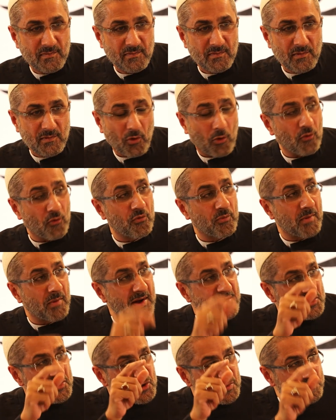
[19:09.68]
of
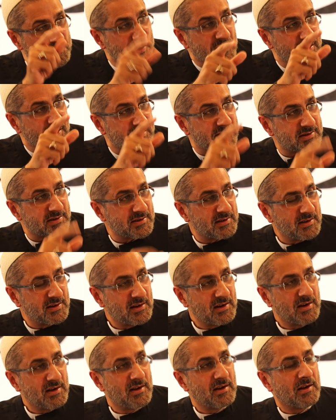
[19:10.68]
my spirit,
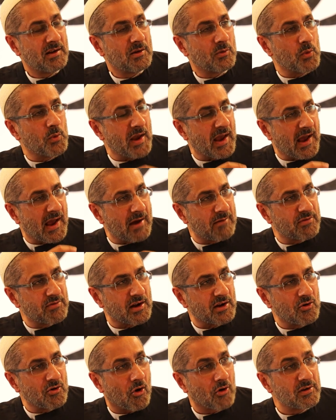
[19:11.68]
we have
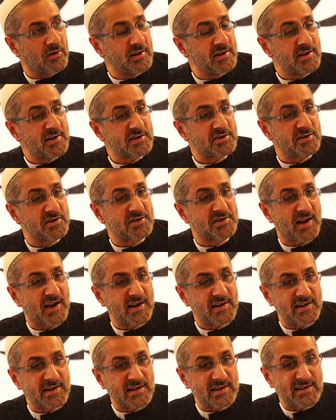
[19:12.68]
that godliness
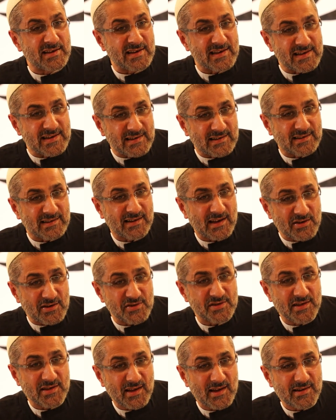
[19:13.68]
residing in here. Can you
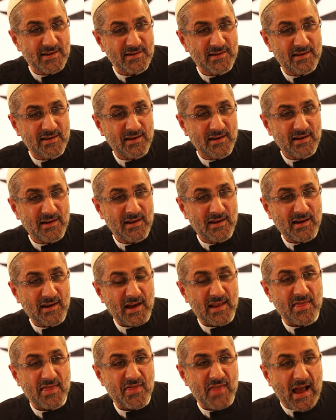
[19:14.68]
see that?
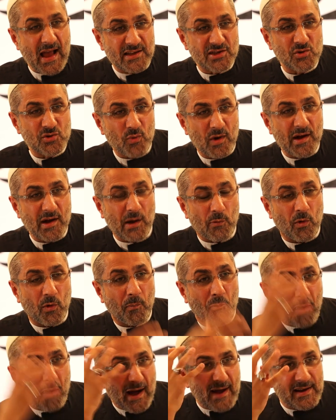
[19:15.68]
And that's why our
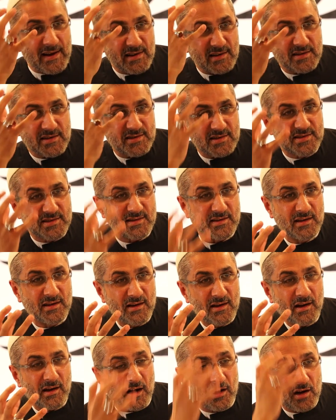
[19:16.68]
minds
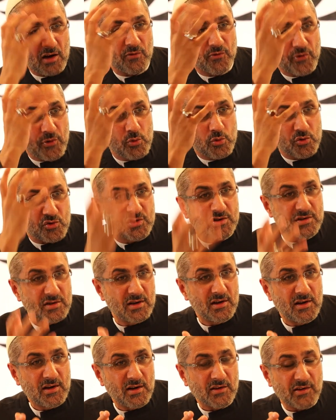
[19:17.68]
are confused.
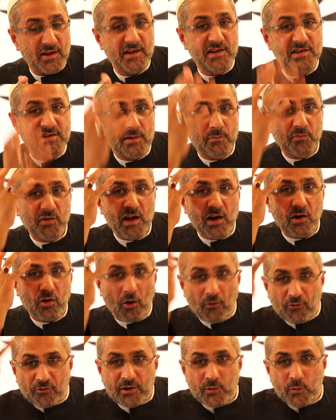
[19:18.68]
There is something
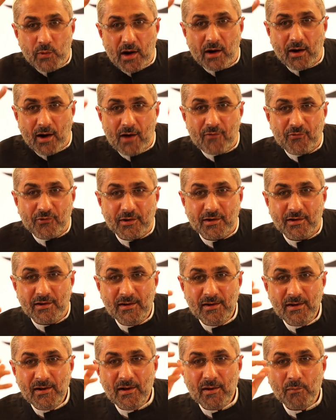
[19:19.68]
lofty we are
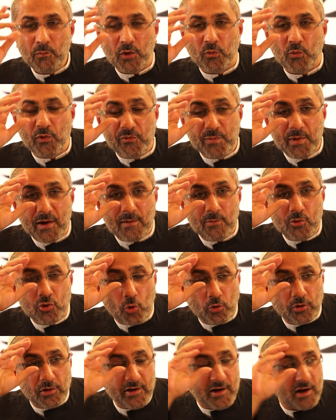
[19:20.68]
after, but we've become
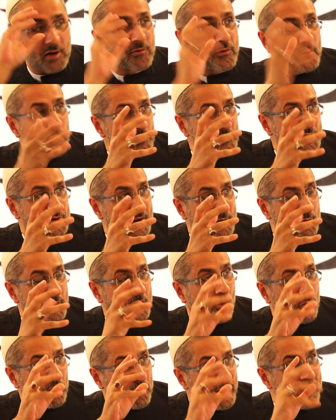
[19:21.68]
totally confused and we
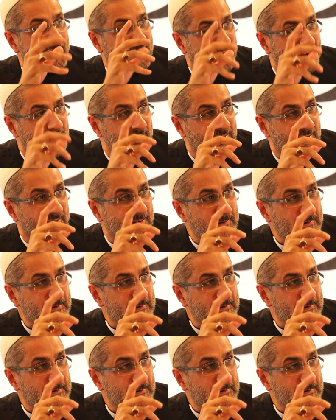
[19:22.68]
conflate things.